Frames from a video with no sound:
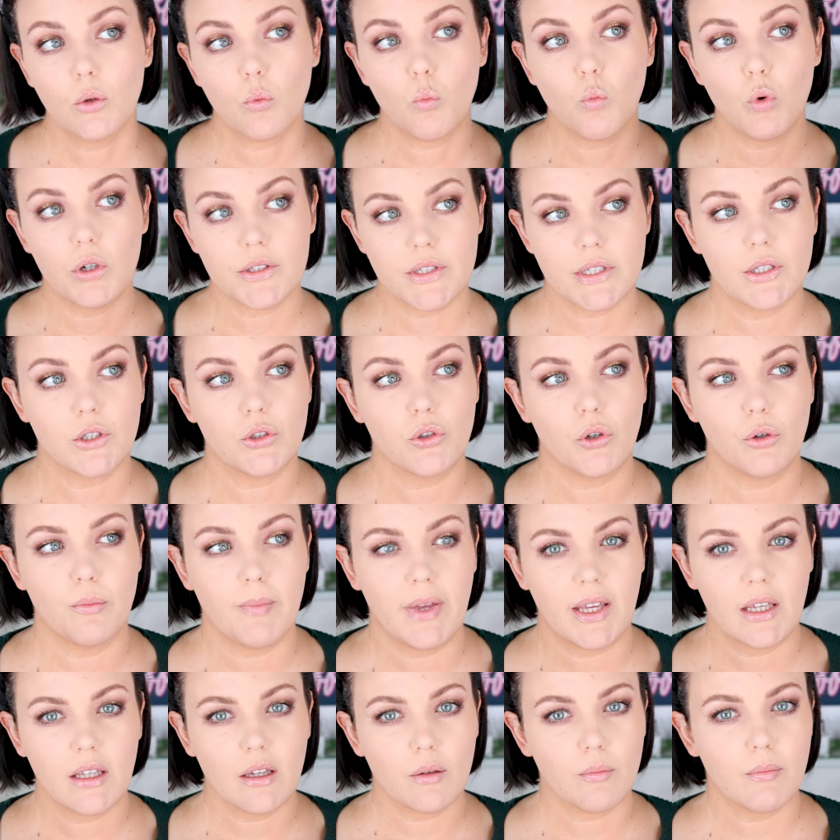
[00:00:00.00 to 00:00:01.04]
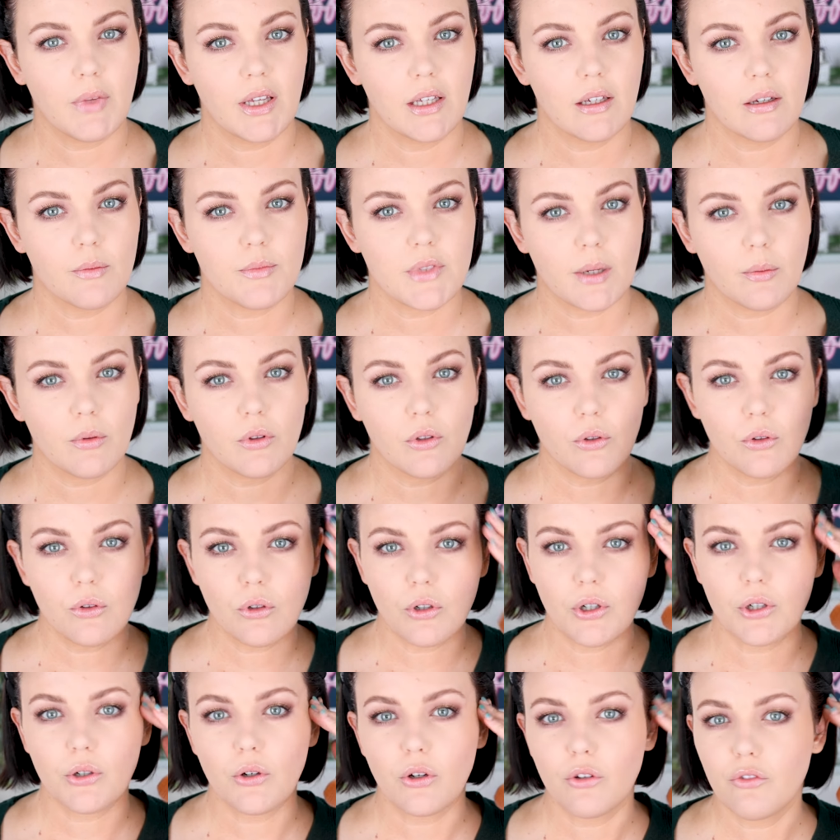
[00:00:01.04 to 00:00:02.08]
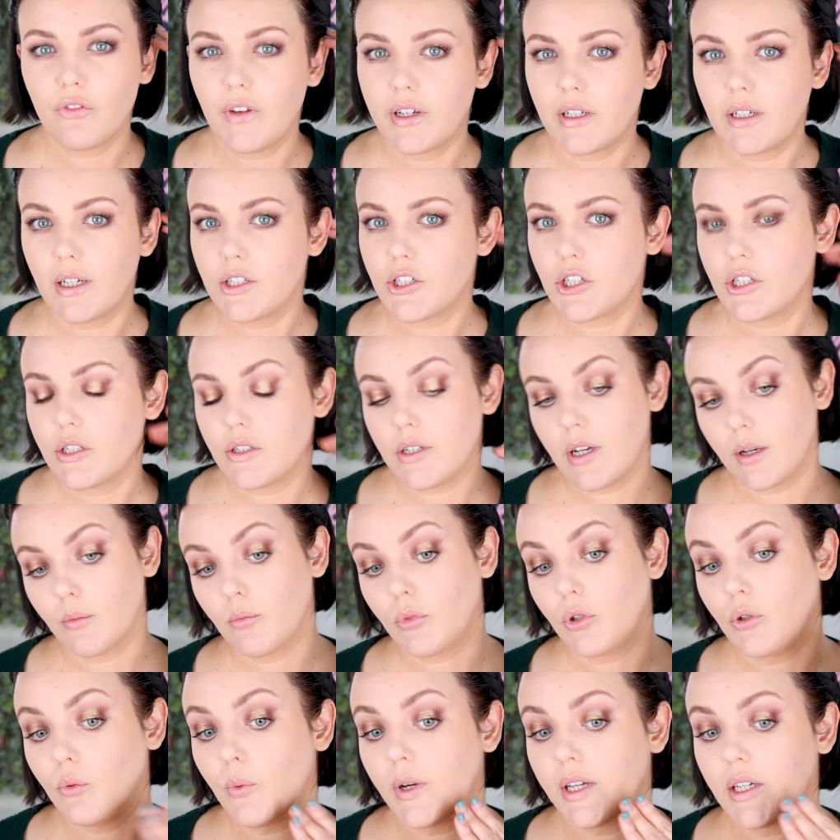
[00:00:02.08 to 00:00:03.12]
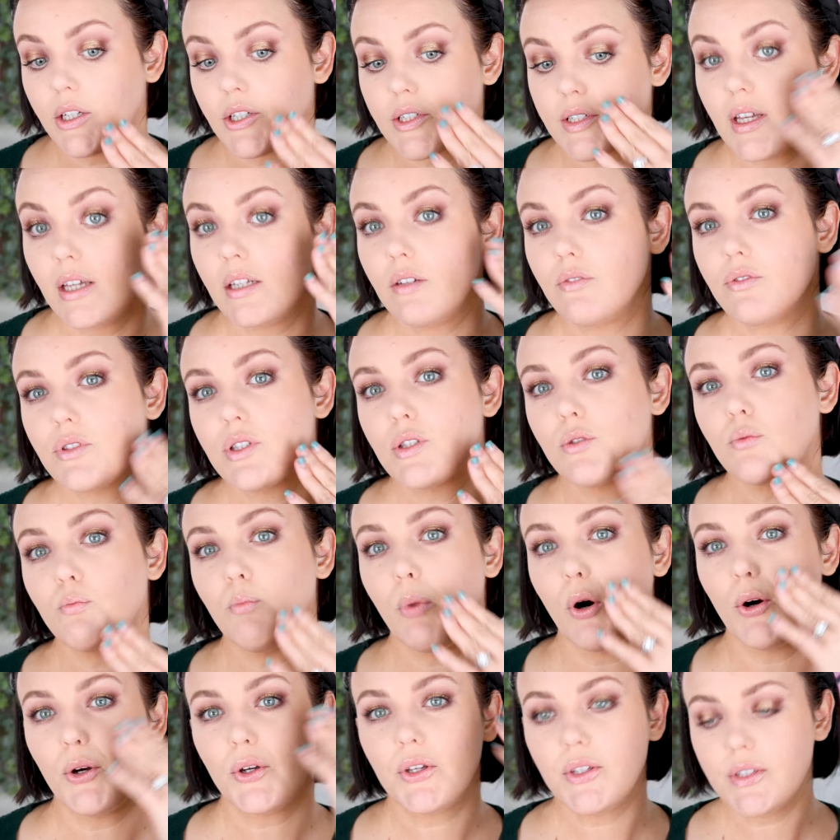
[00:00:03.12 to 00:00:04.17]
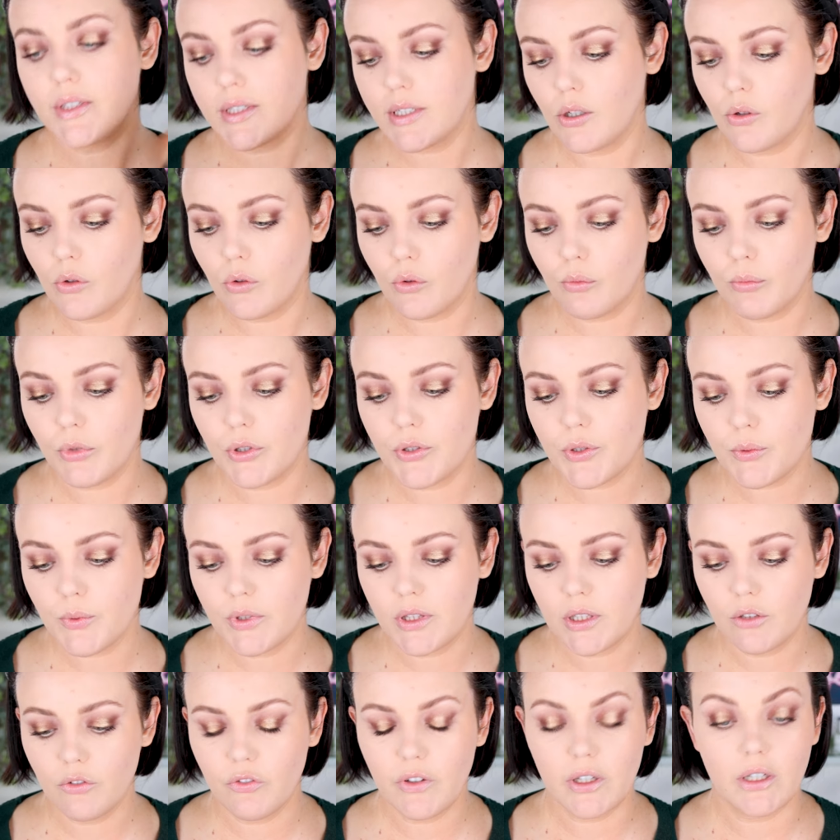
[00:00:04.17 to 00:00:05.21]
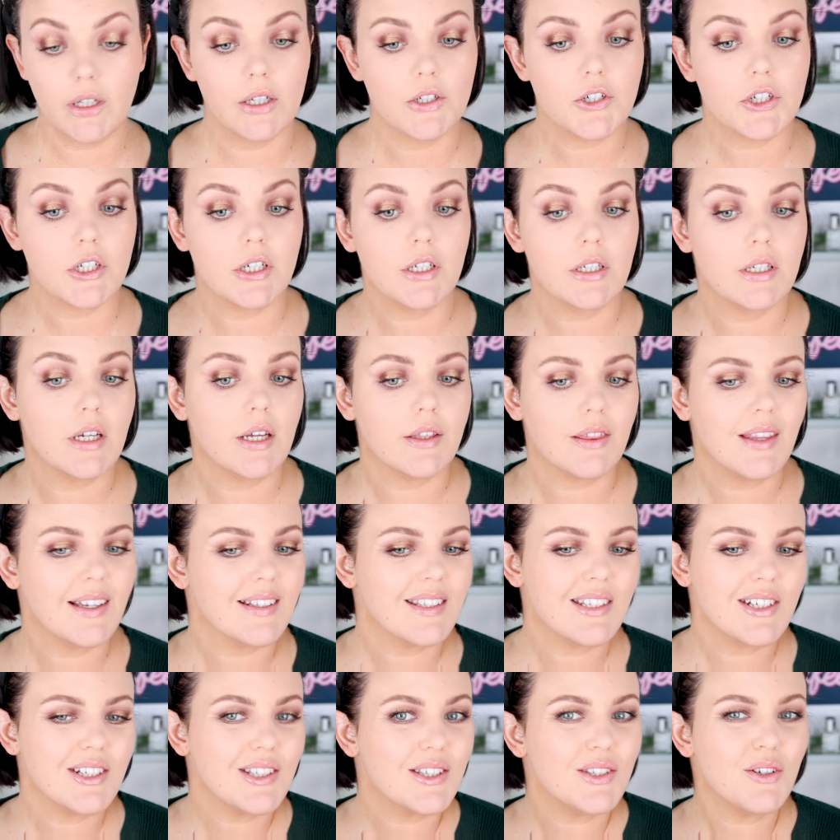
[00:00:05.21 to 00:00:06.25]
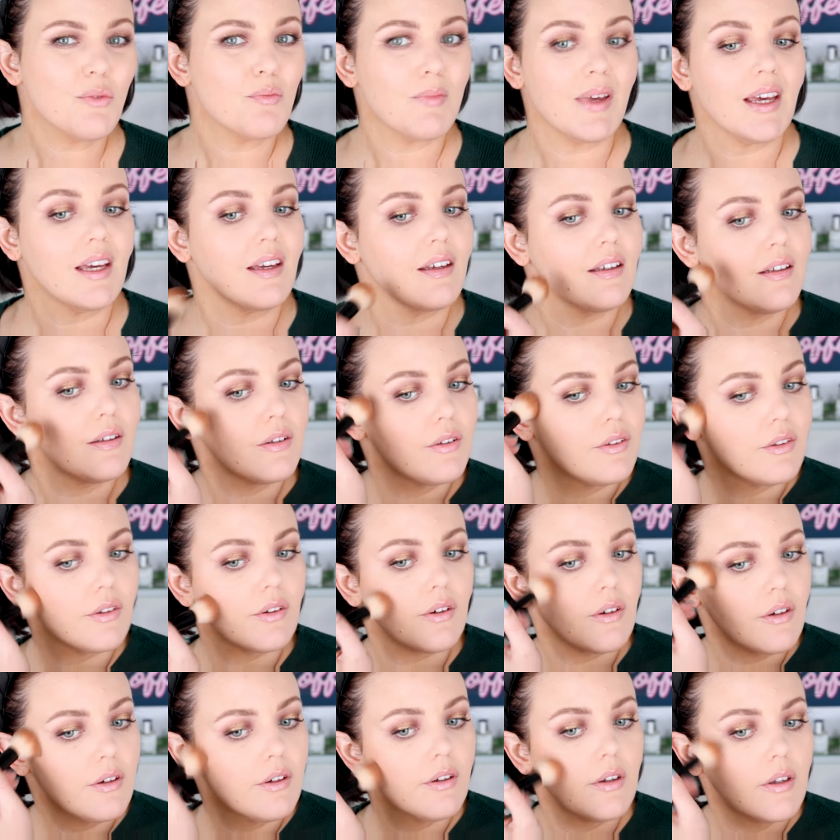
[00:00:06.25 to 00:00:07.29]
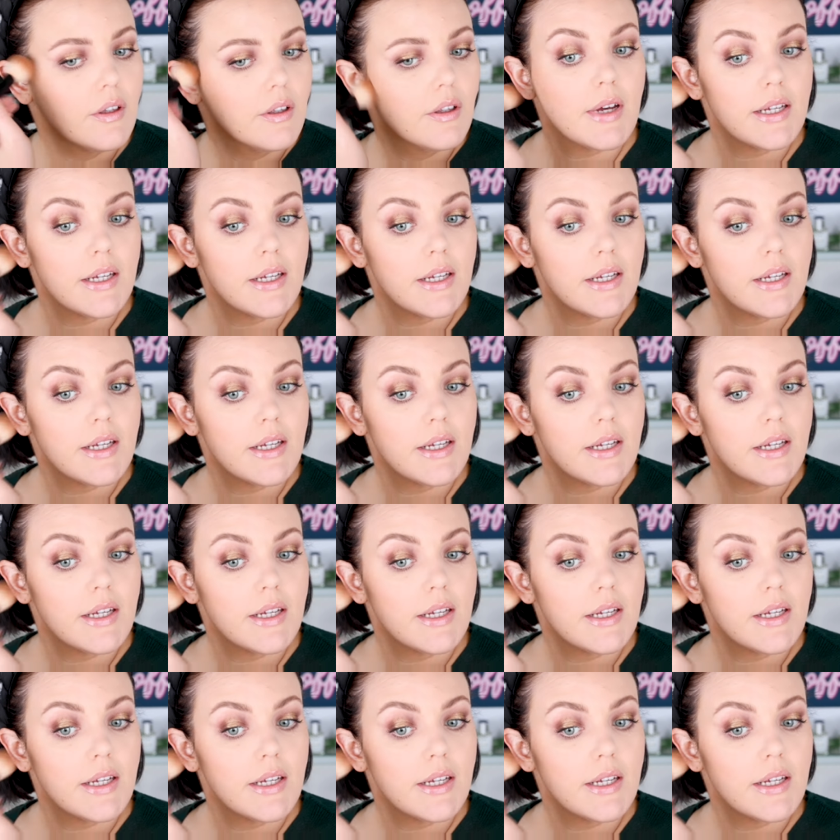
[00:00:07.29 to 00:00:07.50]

wants a no makeup makeup type look or a no foundation type look where you just kind of spot conceal almost with the foundation. That's just not me, you know.